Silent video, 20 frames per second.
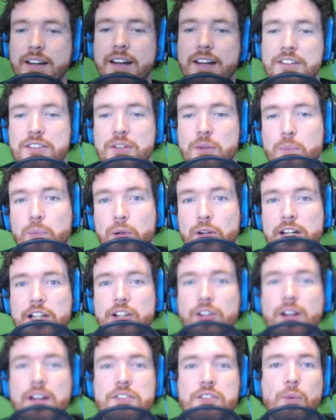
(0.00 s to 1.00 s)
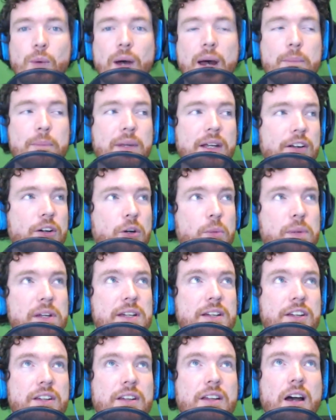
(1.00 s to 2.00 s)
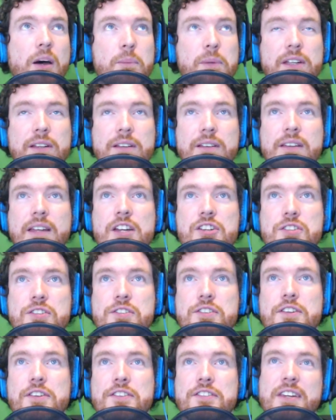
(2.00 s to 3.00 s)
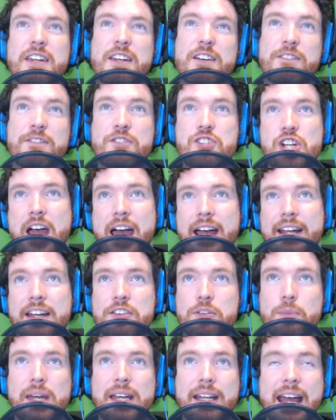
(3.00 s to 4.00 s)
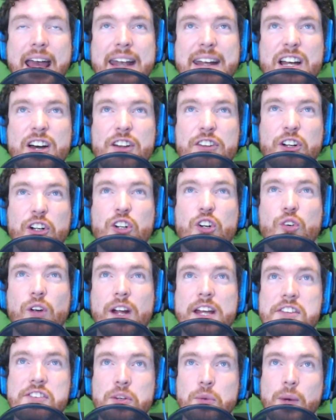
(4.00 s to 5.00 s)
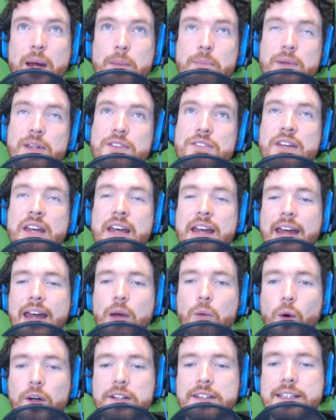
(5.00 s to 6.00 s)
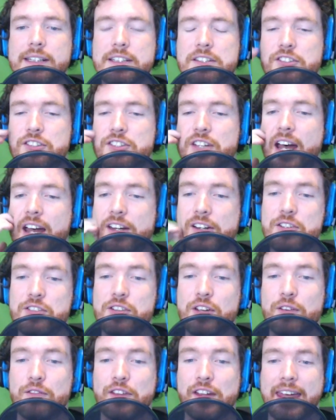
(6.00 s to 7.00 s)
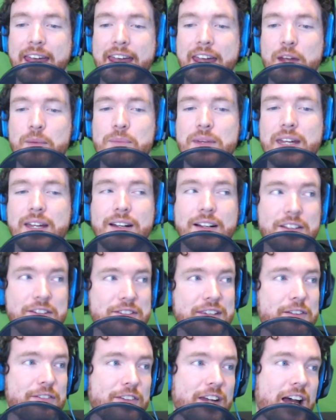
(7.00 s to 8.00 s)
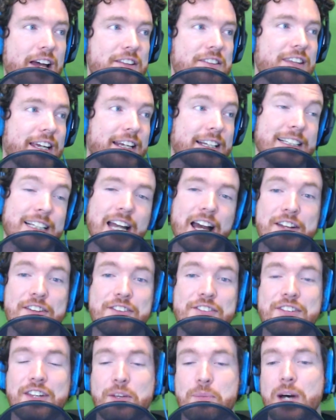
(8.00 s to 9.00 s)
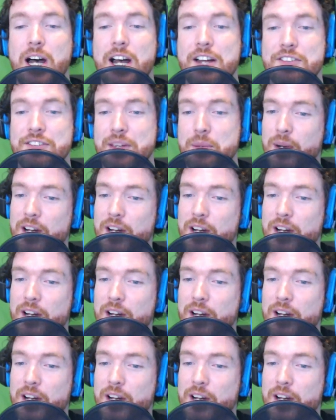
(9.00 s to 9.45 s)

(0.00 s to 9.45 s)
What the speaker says: It's a pretty crazy weapon. I'll be interested to see if Jack has made any other crazy weapons and what the designers of the game did, because they've got like kind of sick minds.